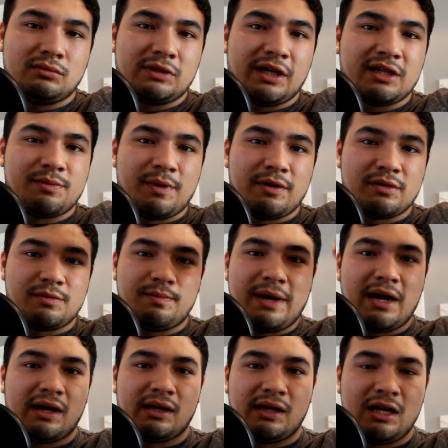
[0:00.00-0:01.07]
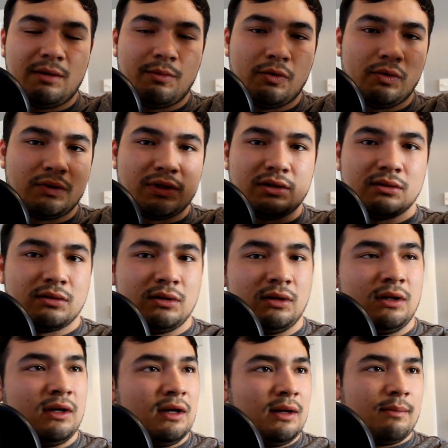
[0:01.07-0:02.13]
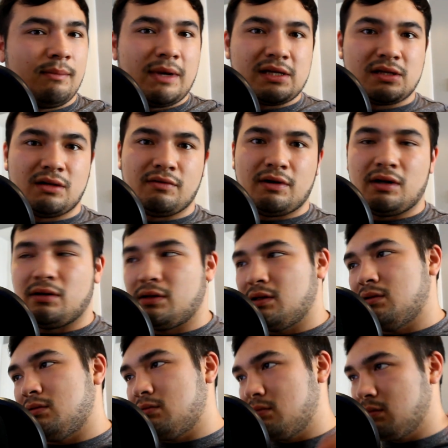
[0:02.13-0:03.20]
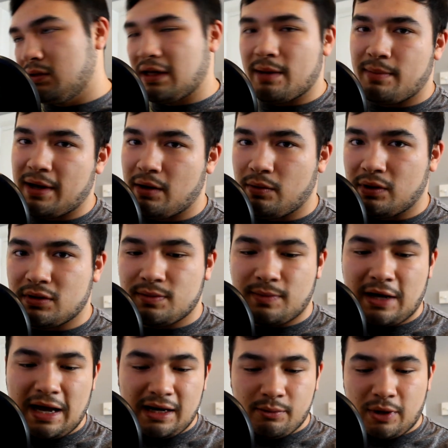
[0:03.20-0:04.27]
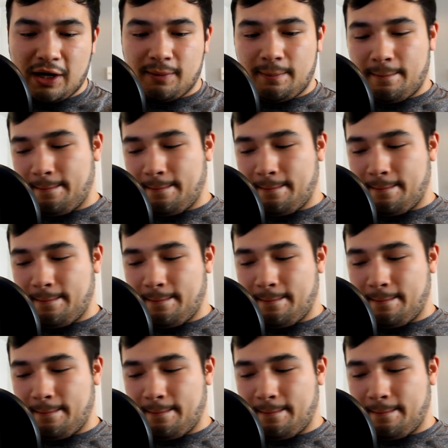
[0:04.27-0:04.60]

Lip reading: experience better keyboards and messing around and get better ones. But anyway,